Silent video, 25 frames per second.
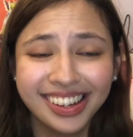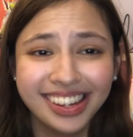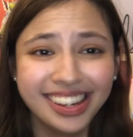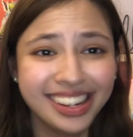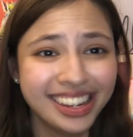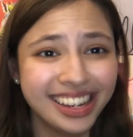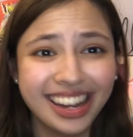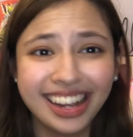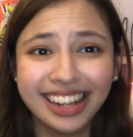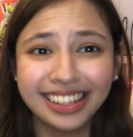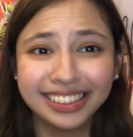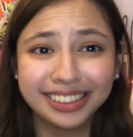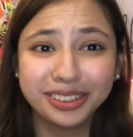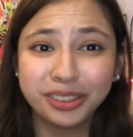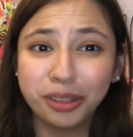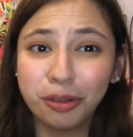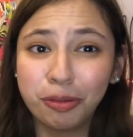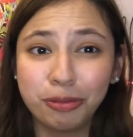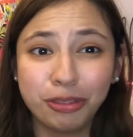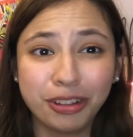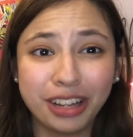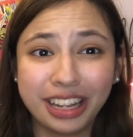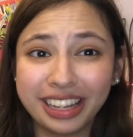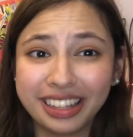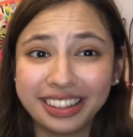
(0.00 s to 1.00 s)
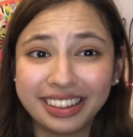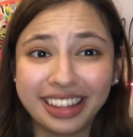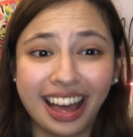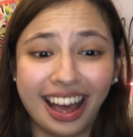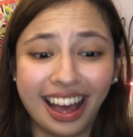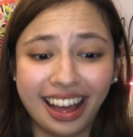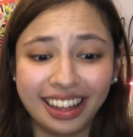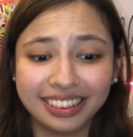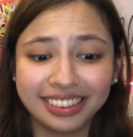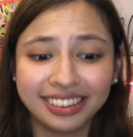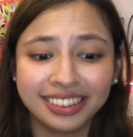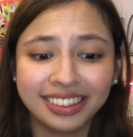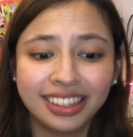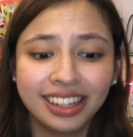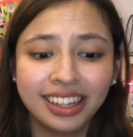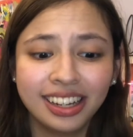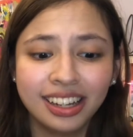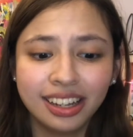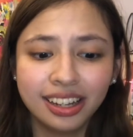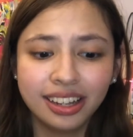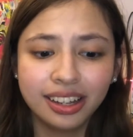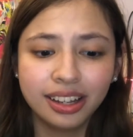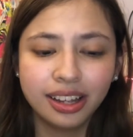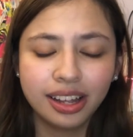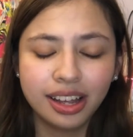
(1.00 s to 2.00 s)
Yeah, stuff like that.
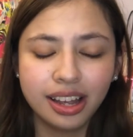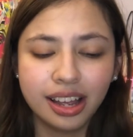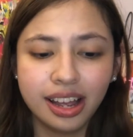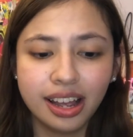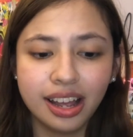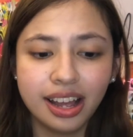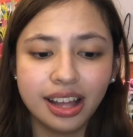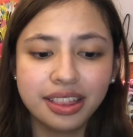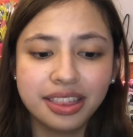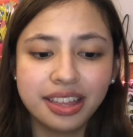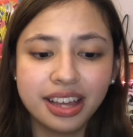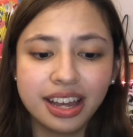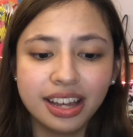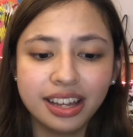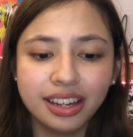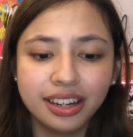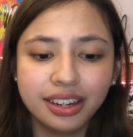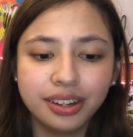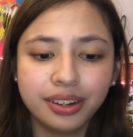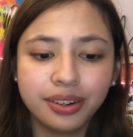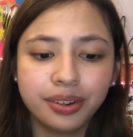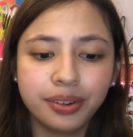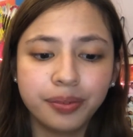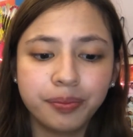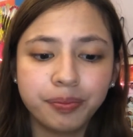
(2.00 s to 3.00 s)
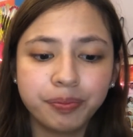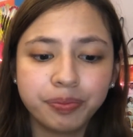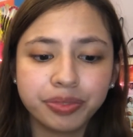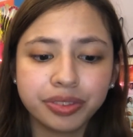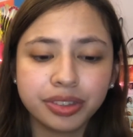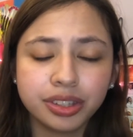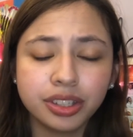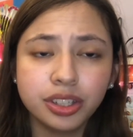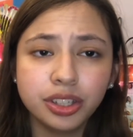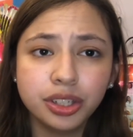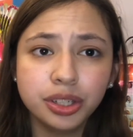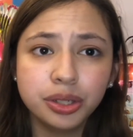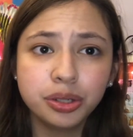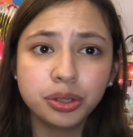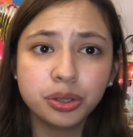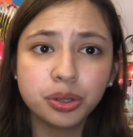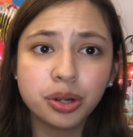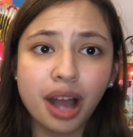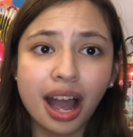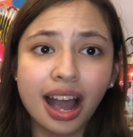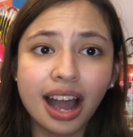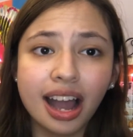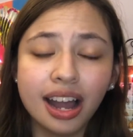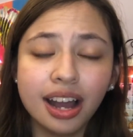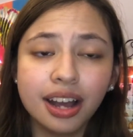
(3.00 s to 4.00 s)
And then you
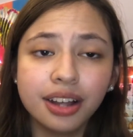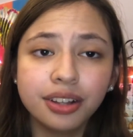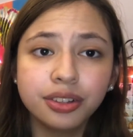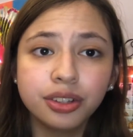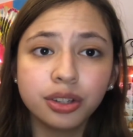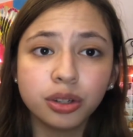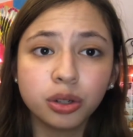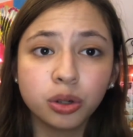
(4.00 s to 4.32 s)
add